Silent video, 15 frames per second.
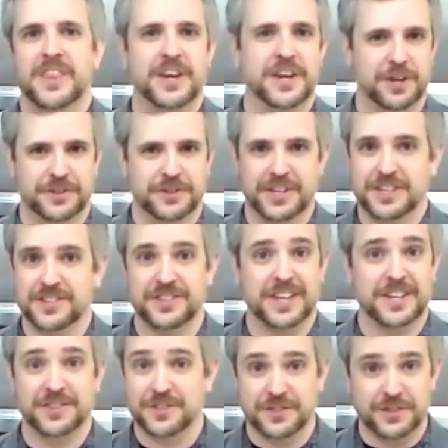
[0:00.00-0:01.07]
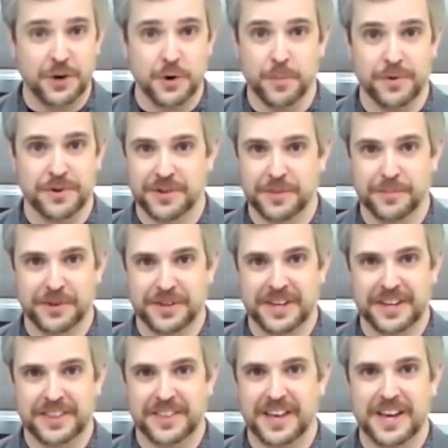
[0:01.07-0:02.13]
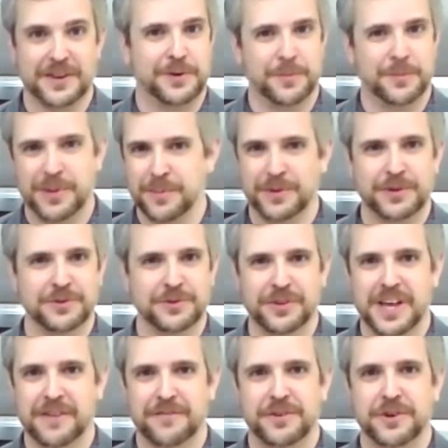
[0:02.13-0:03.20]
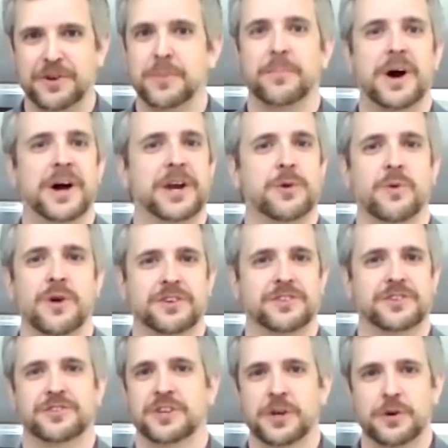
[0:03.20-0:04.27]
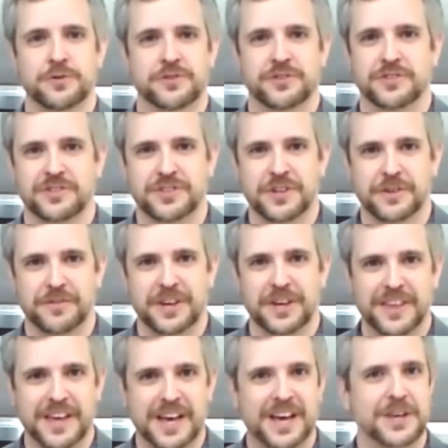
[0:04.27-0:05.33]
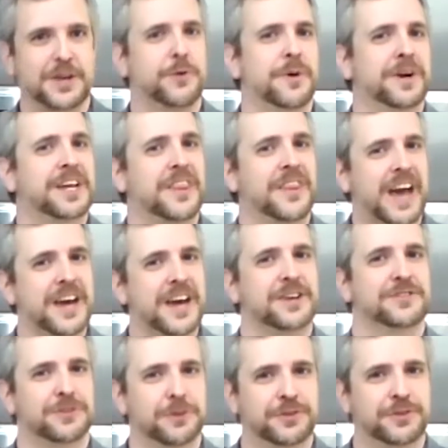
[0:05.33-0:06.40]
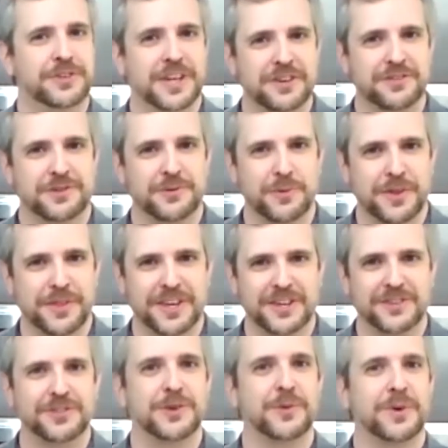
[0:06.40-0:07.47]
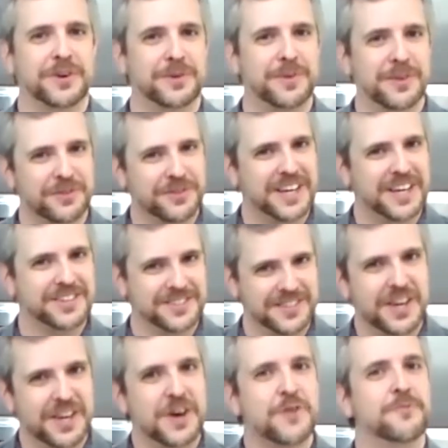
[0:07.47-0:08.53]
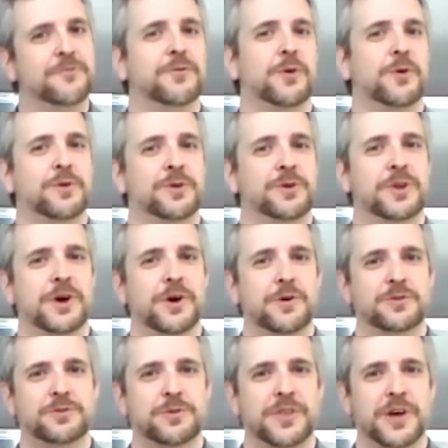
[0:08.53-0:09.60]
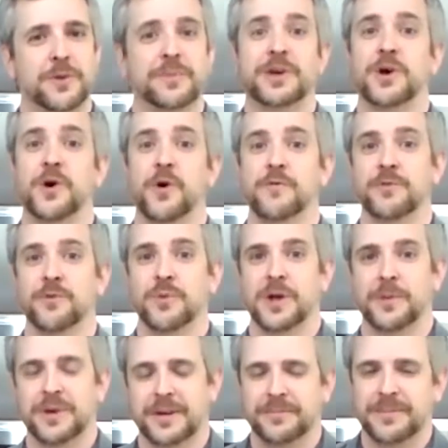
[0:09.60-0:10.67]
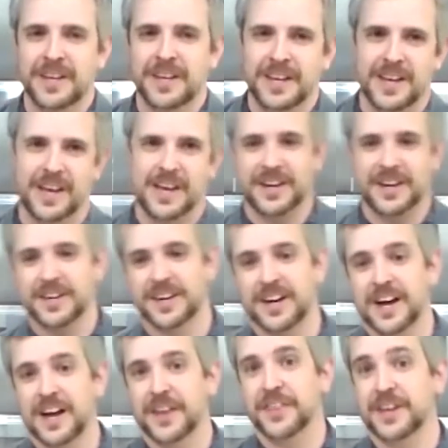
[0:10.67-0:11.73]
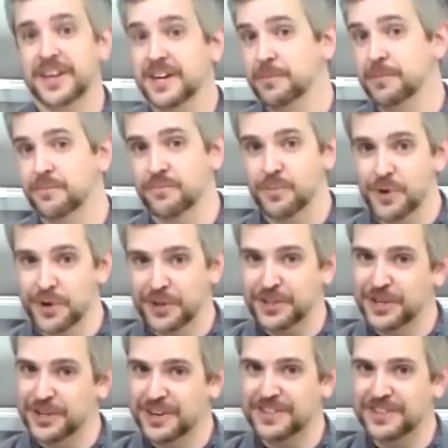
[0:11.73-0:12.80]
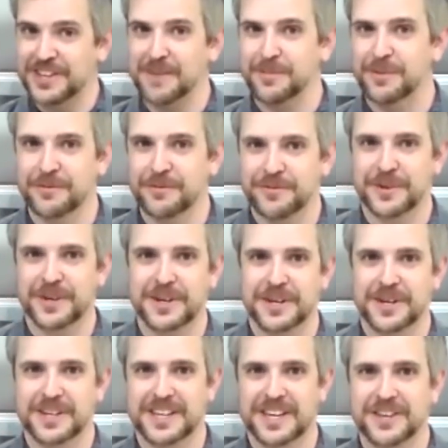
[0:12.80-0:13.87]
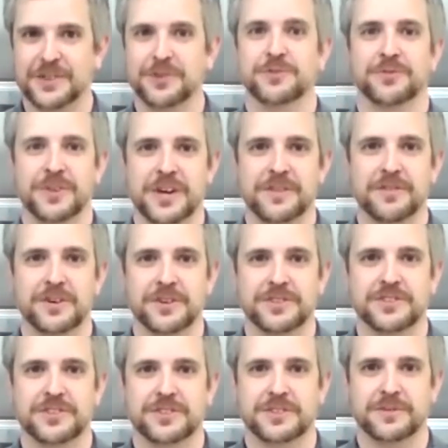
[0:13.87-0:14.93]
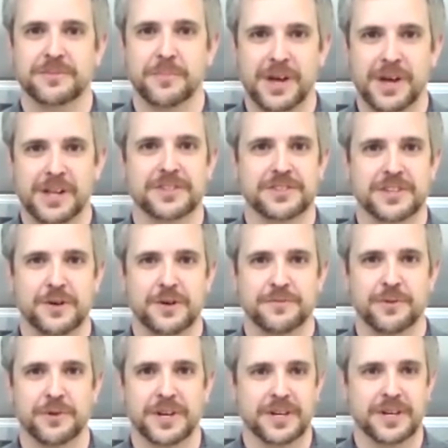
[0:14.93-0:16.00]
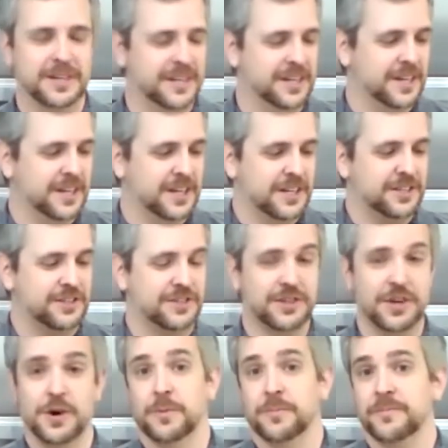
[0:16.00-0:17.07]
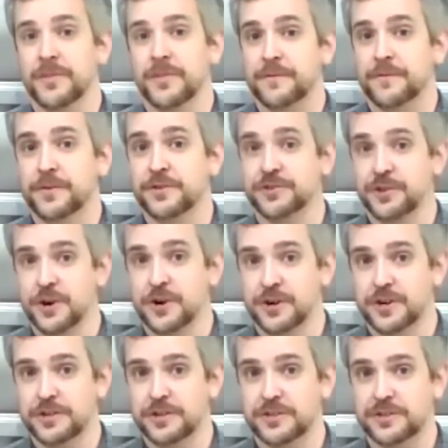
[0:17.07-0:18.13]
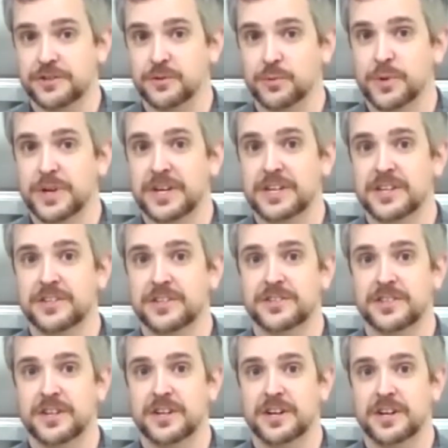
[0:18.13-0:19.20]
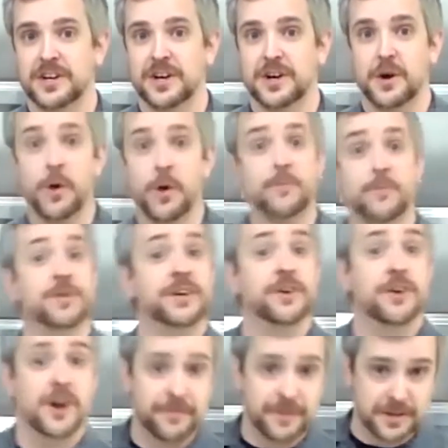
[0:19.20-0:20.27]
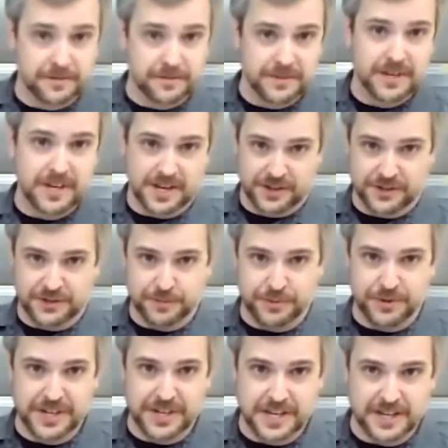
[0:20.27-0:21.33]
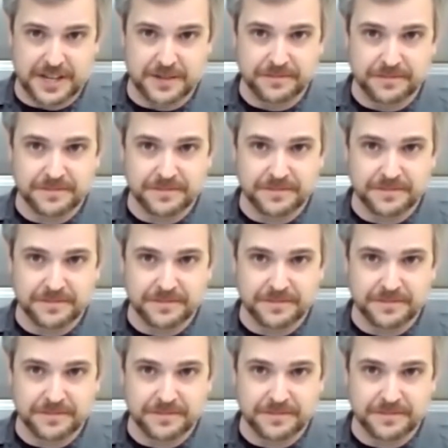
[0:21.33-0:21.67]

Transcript: it'll taste like soap or something like that. People use lavender in body washes and lotions and stuff like that. You don't want to get that association with it. So you want it to be those nice floral notes without being overwhelming. And I think I really did a great job of getting those flavors balanced out for you. So for starters, we can just, hopefully your oven is preheated.